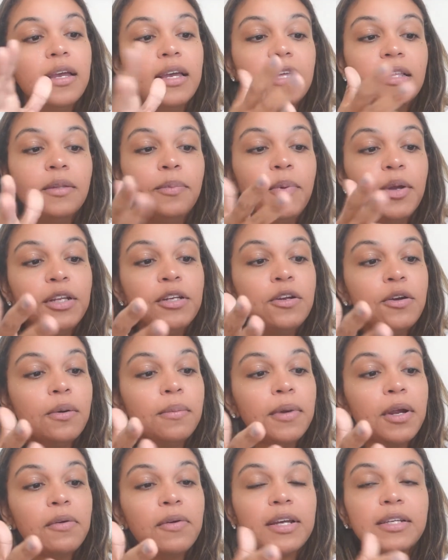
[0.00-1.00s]
Depending
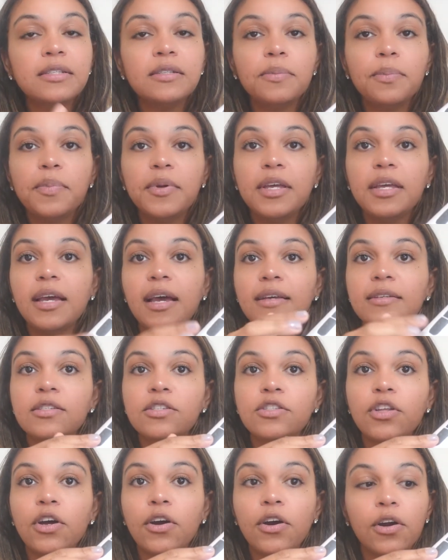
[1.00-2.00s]
on my recipe, I
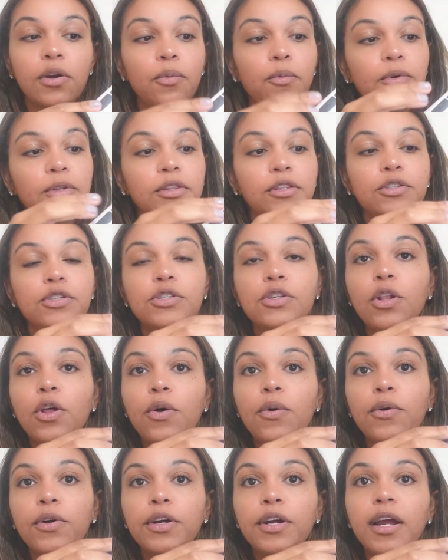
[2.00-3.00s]
start with the
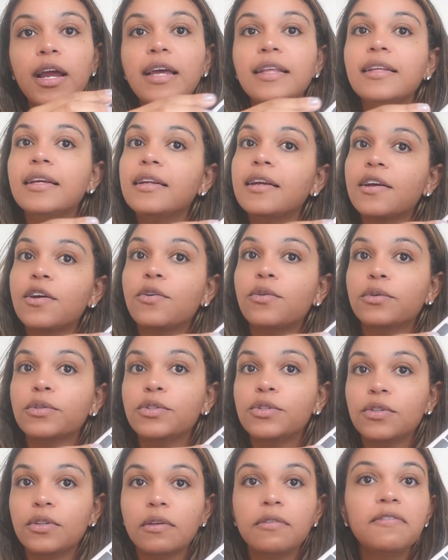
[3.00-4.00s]
slower and then I go
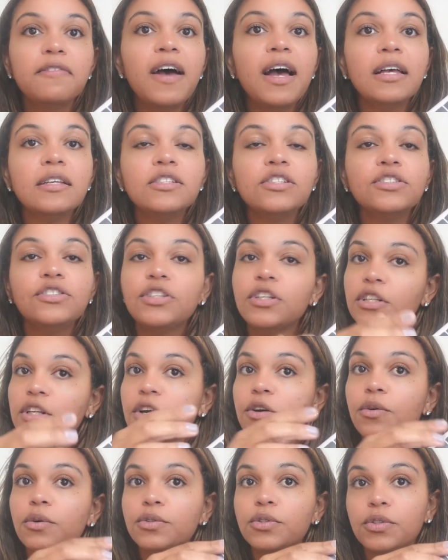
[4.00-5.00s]
to the faster and
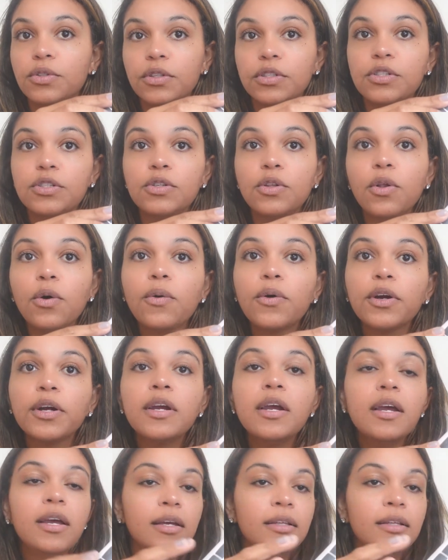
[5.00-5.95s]
then go to the slower,